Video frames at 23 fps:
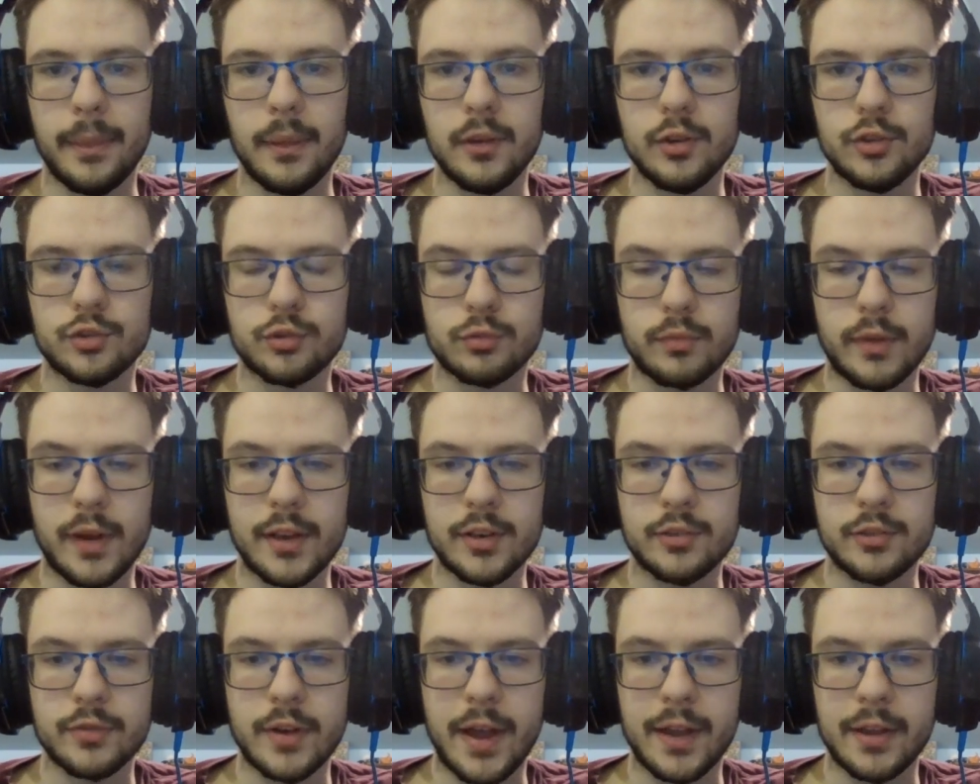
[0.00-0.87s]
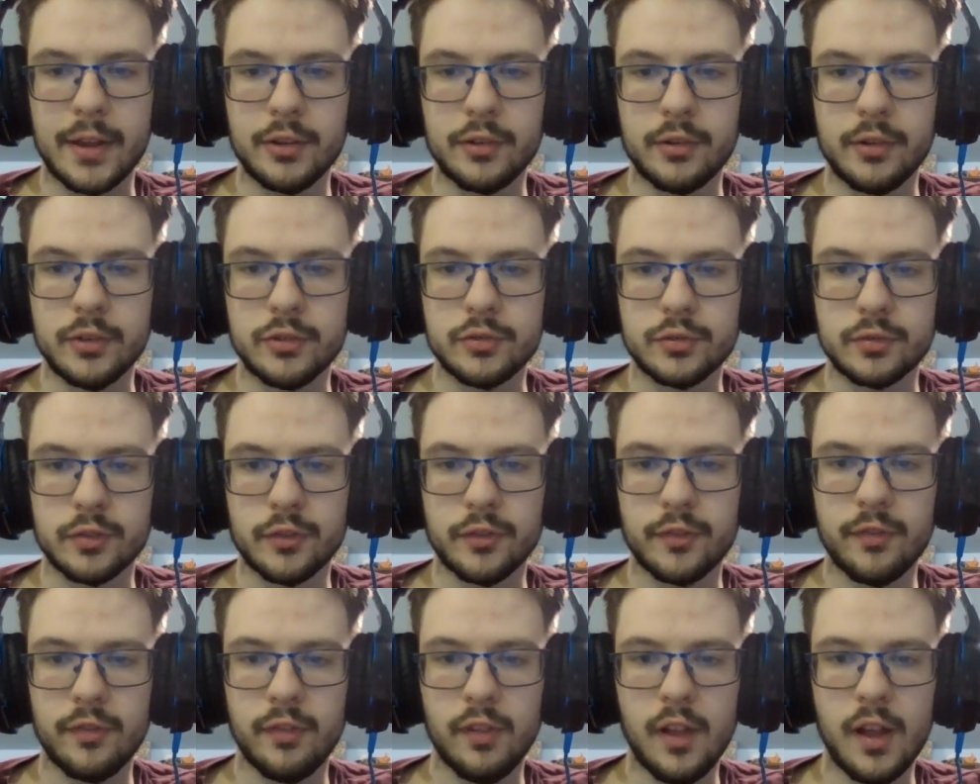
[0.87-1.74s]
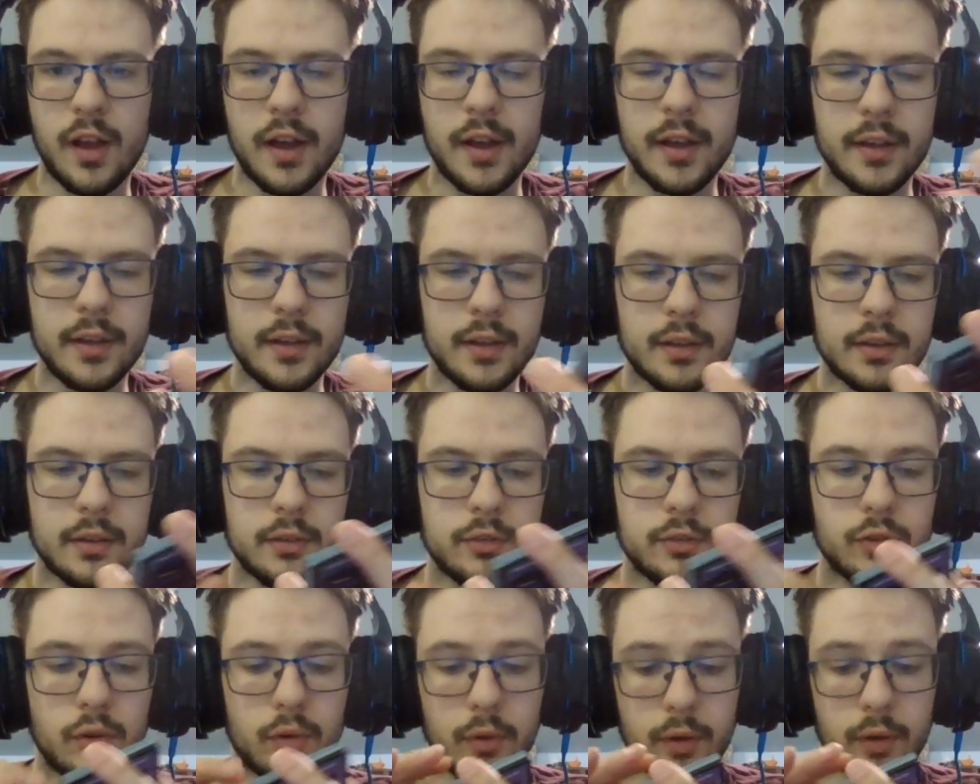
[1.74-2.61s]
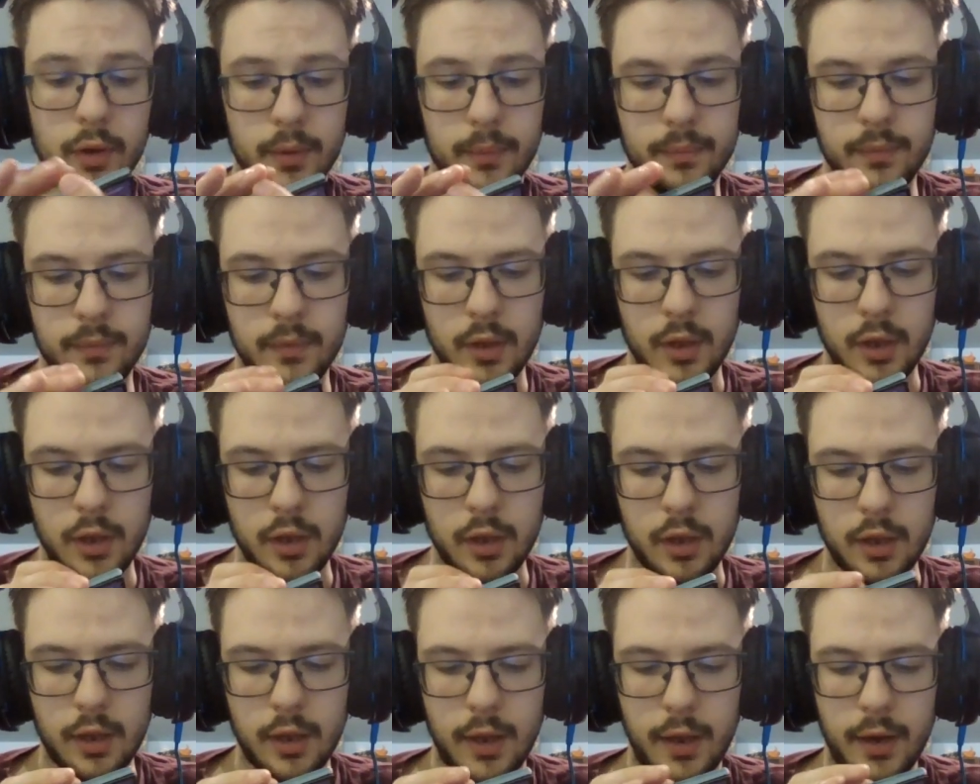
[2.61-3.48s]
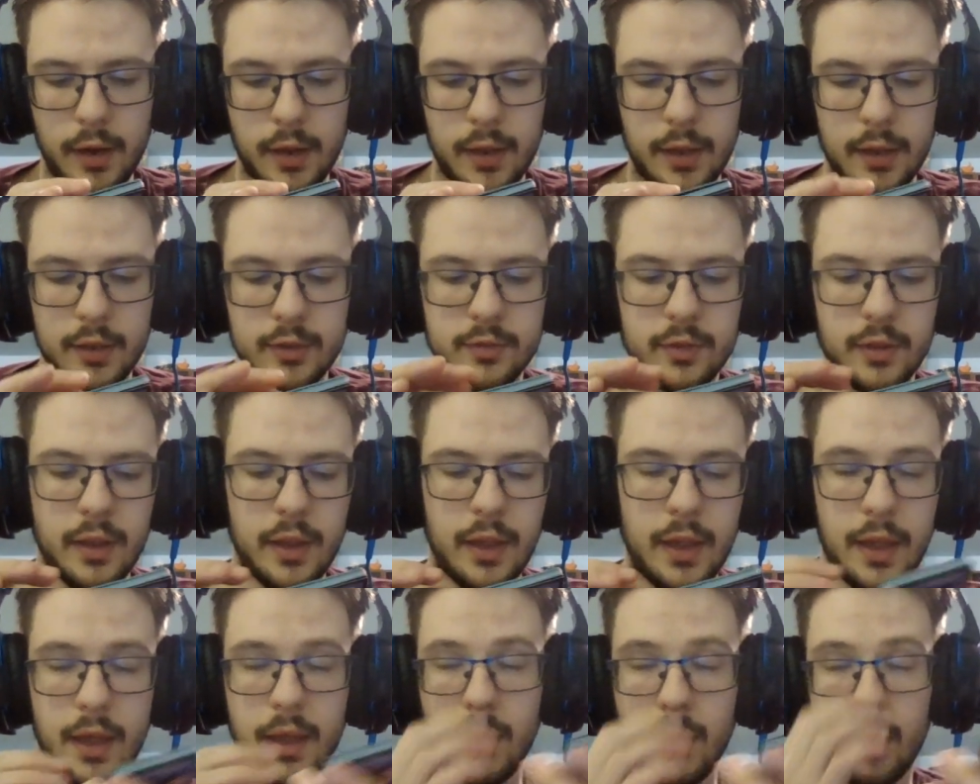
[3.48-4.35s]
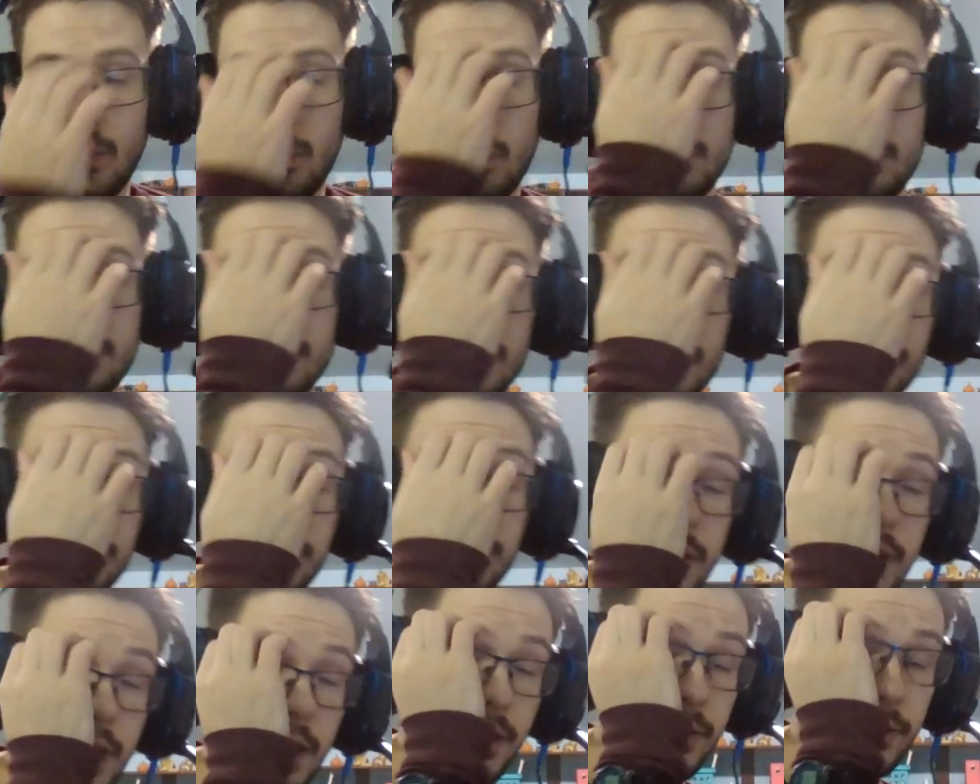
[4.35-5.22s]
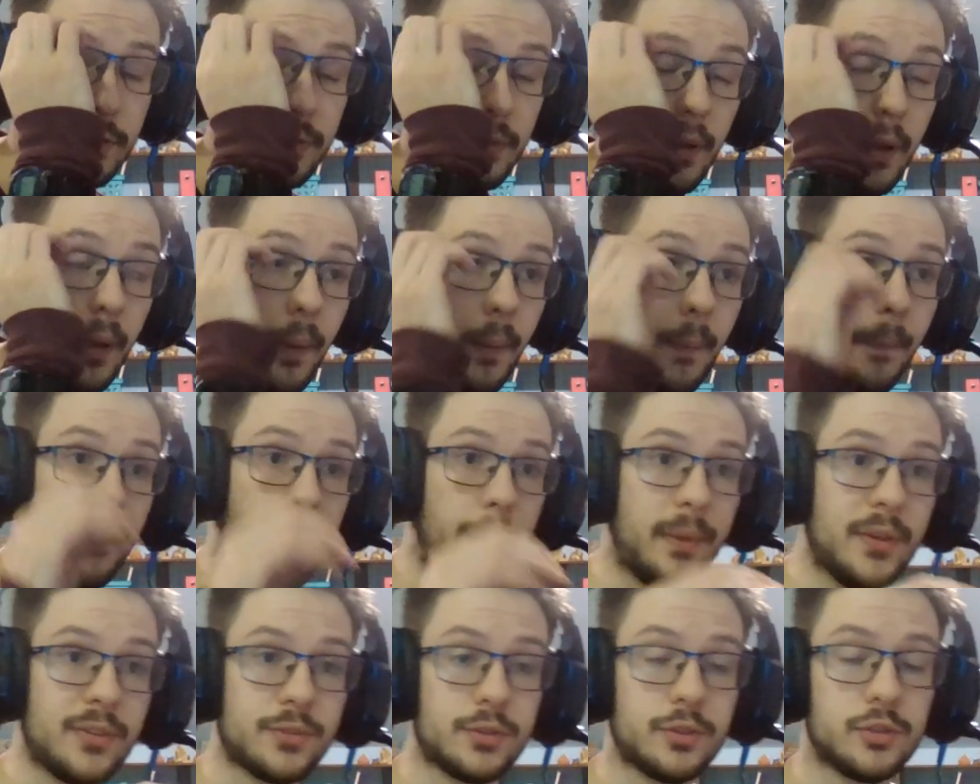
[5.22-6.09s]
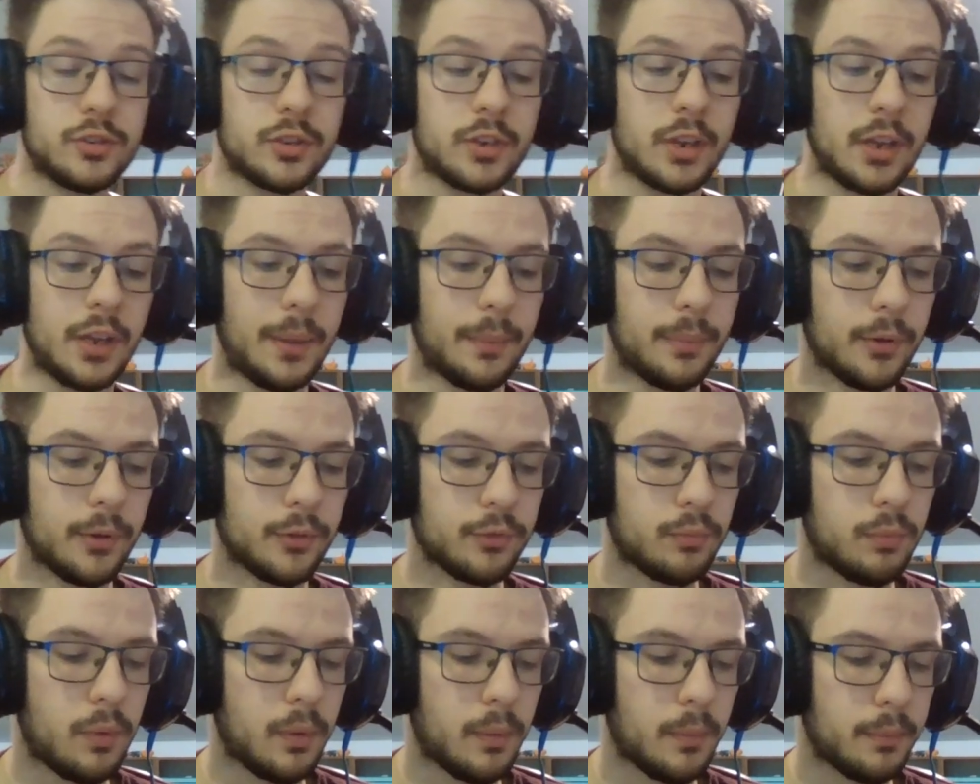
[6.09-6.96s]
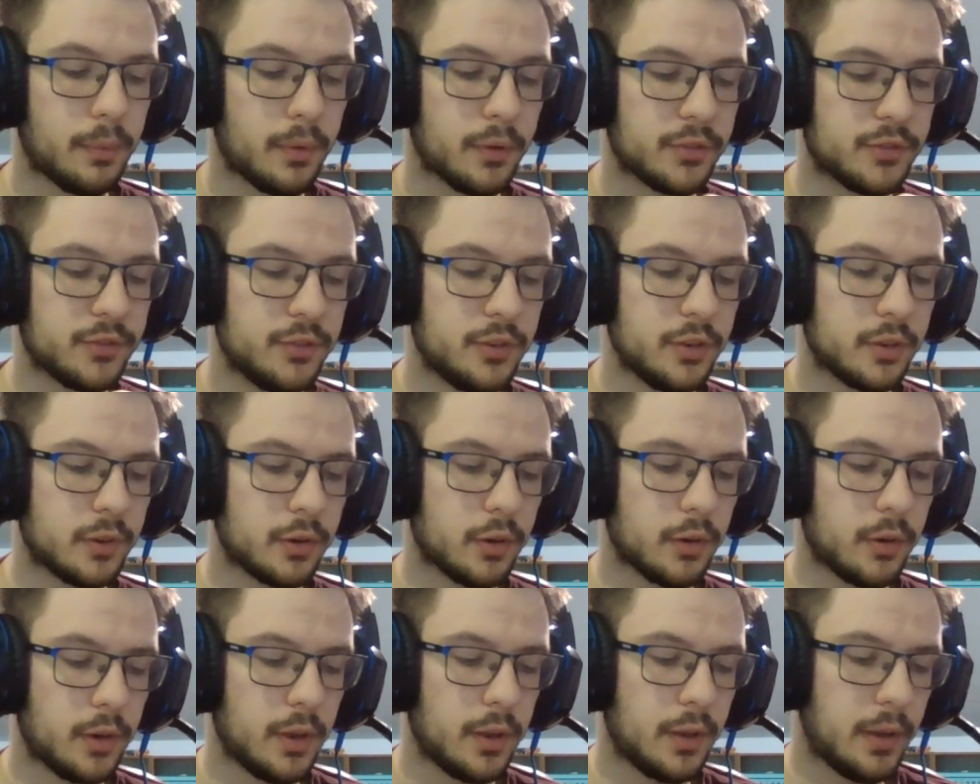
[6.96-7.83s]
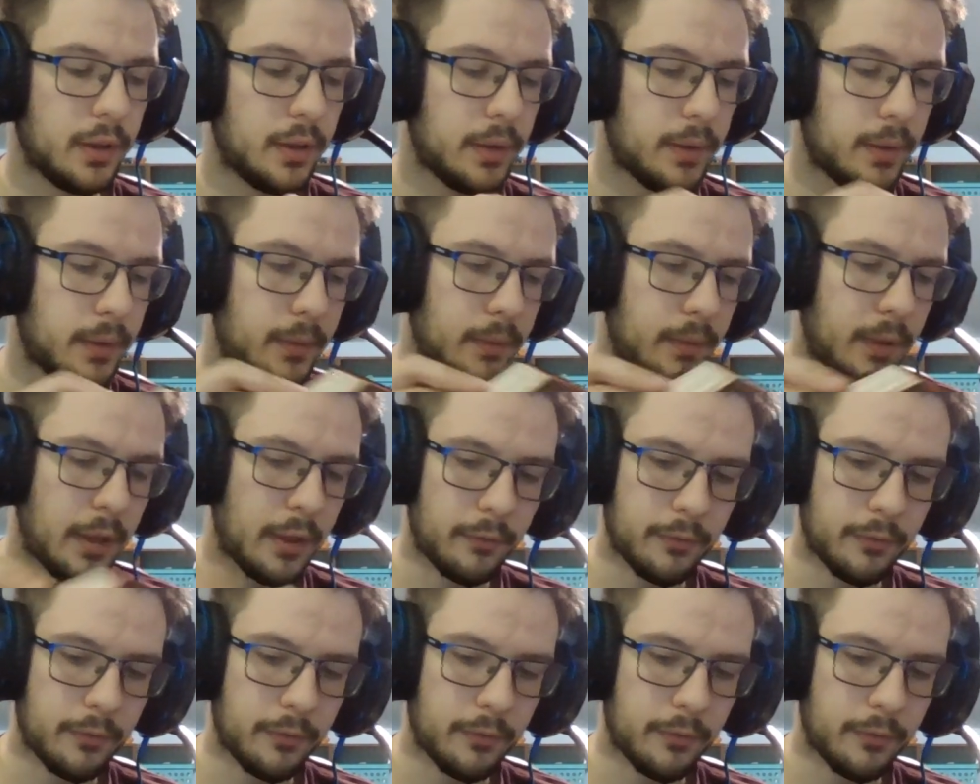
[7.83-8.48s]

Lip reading: red dragon creature with flying token, and it gets plus. It has this creature can get +1/+0 if